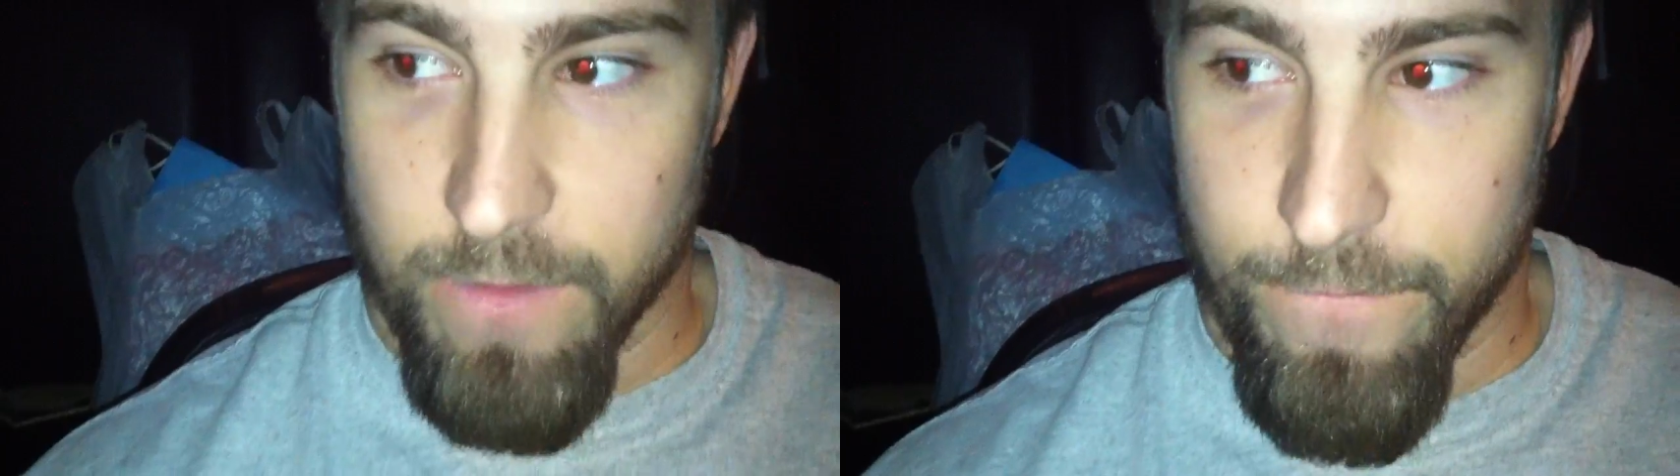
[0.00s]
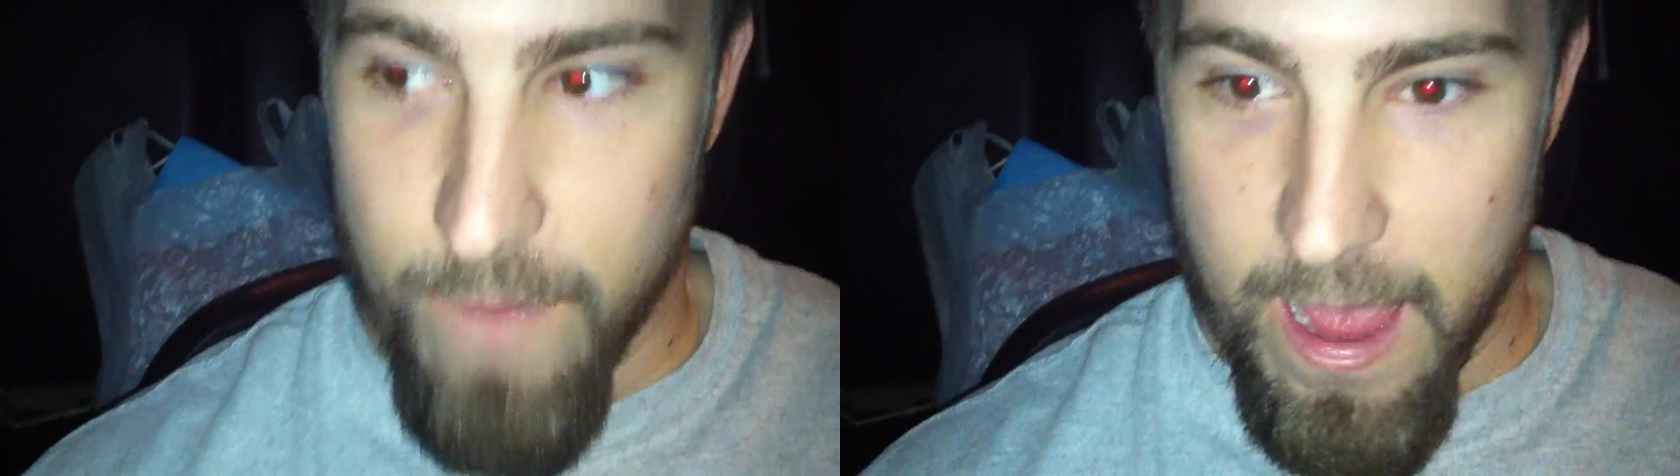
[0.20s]
the
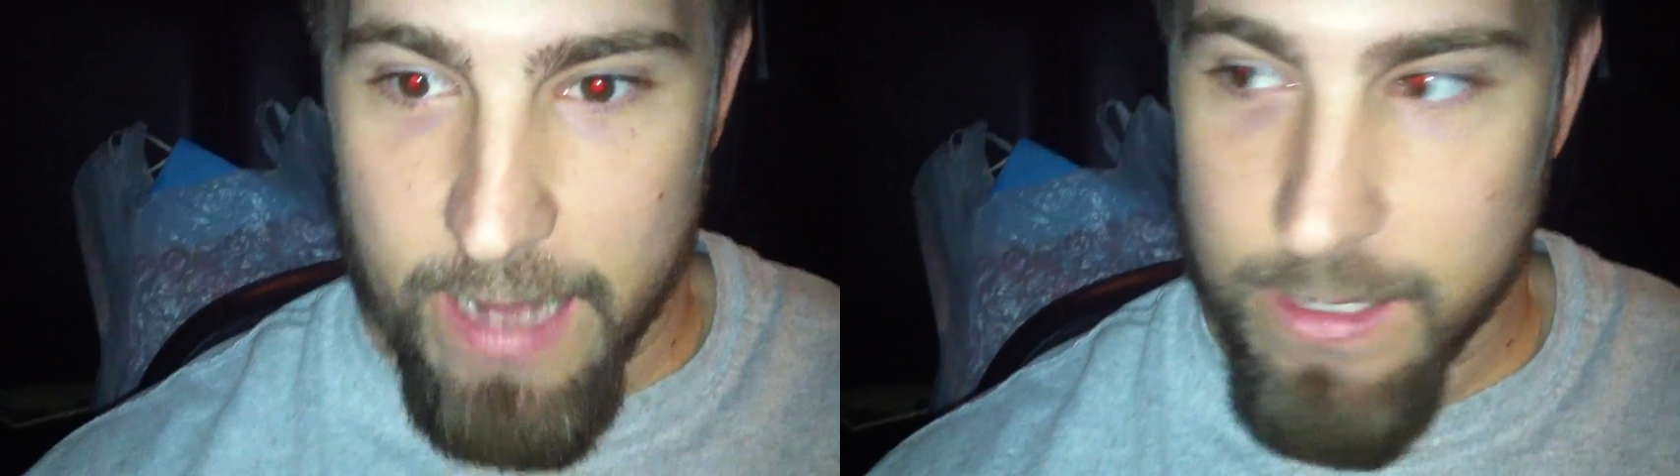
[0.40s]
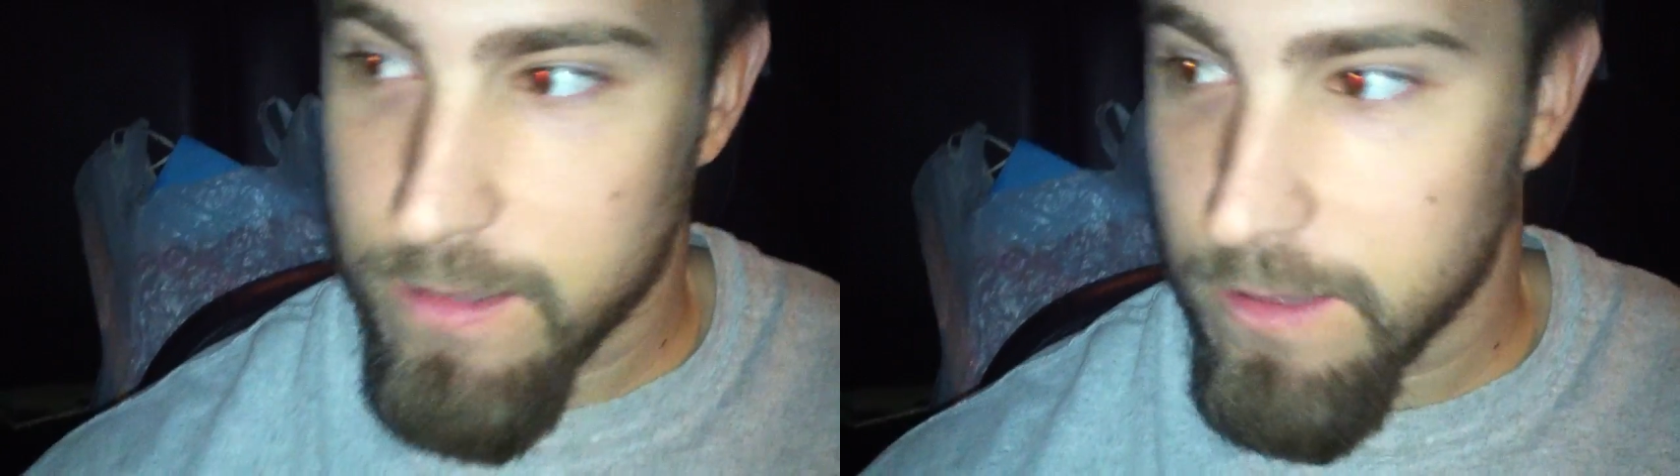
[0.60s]

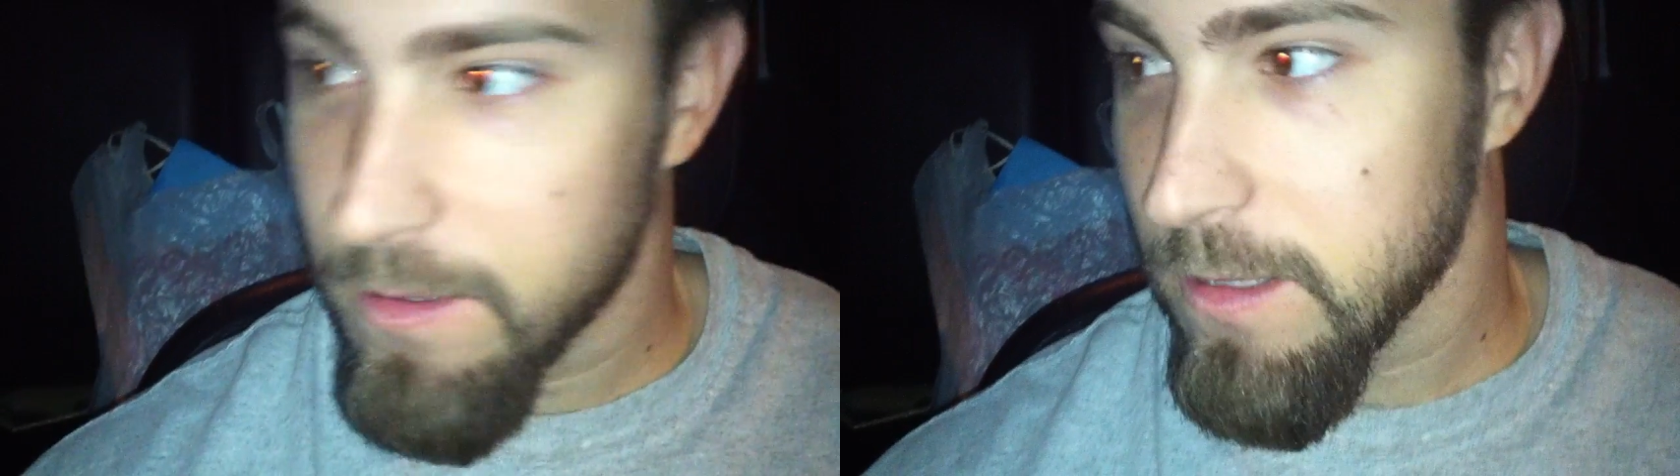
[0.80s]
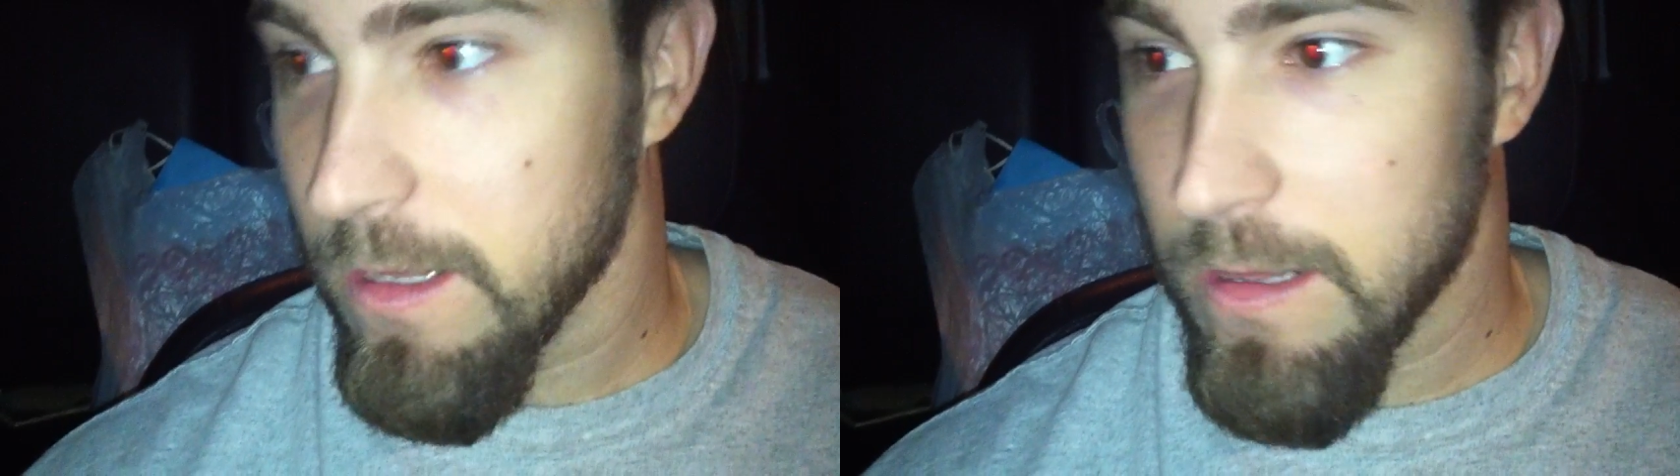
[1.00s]
fact that
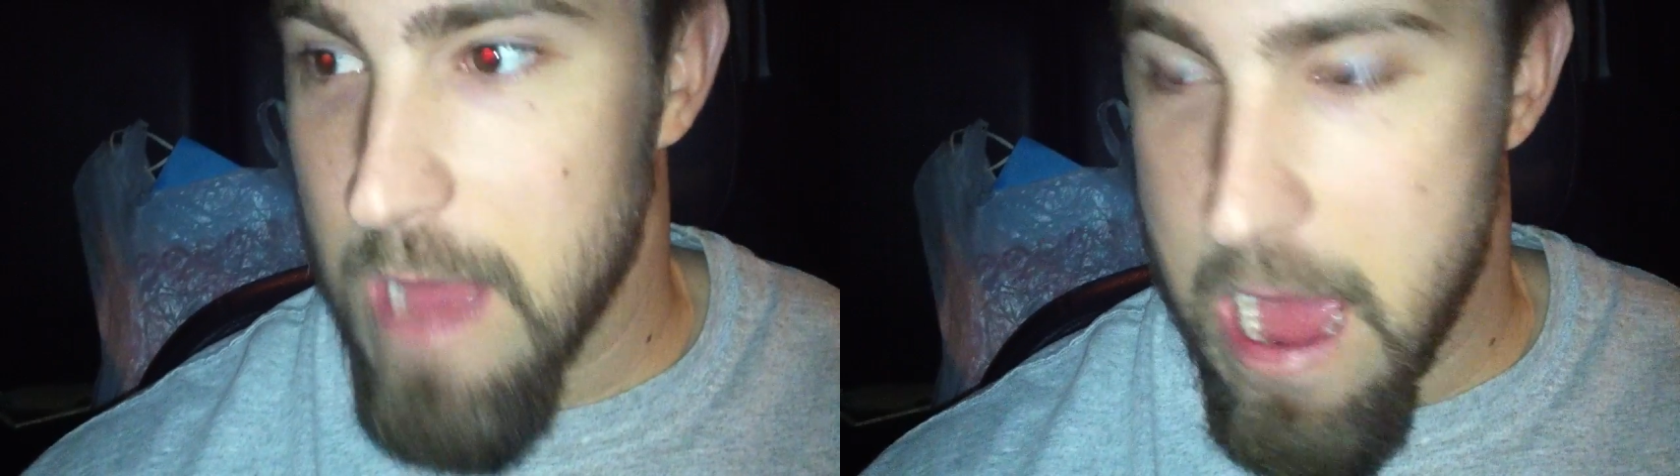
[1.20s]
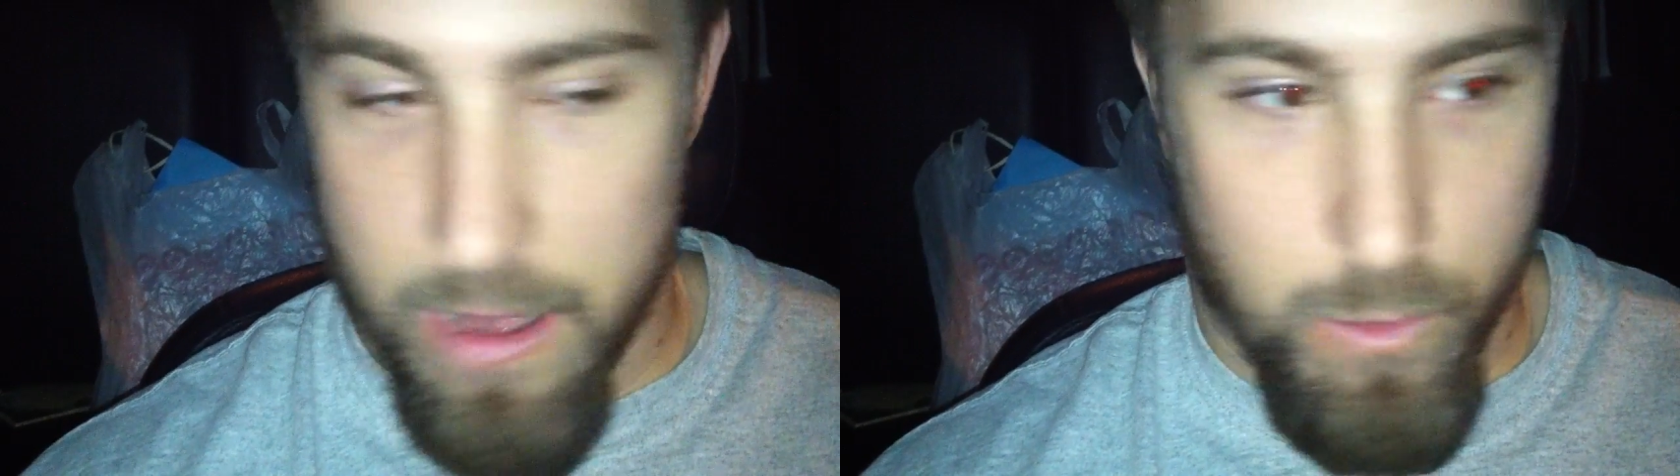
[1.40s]
there's a
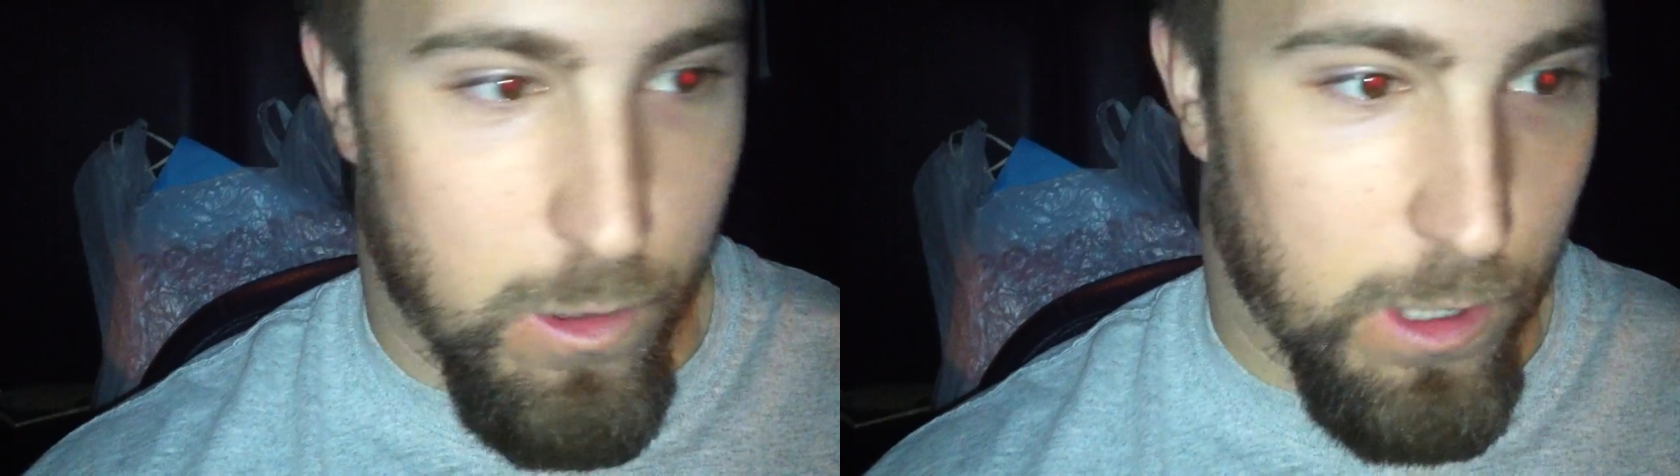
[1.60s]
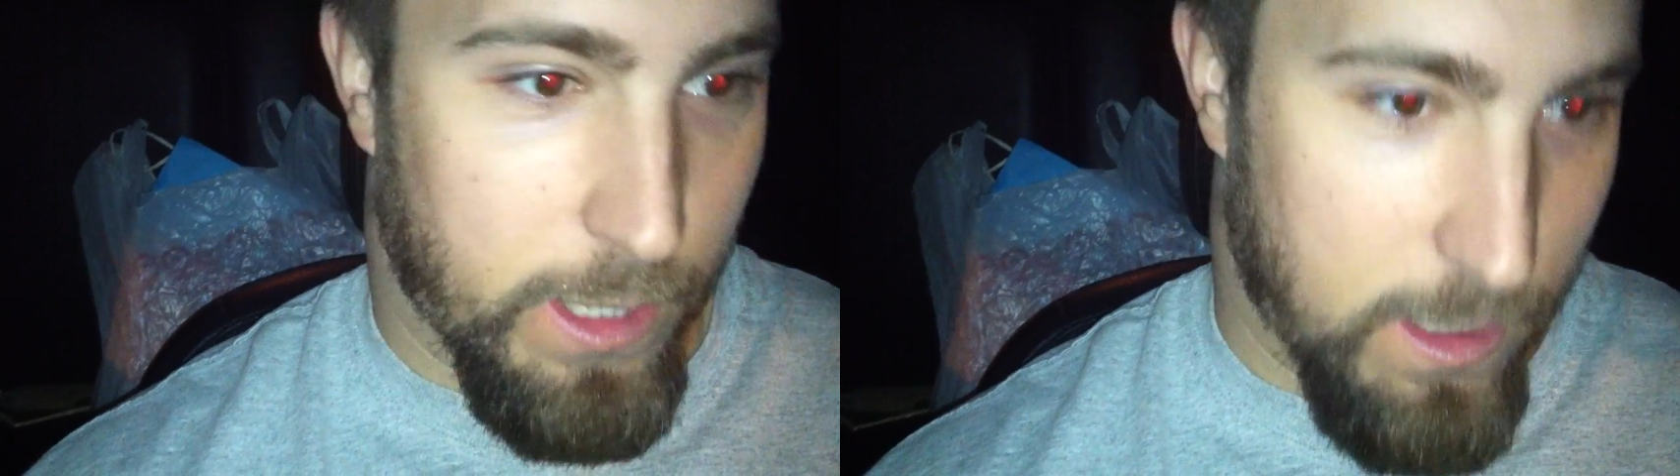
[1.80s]
lot of work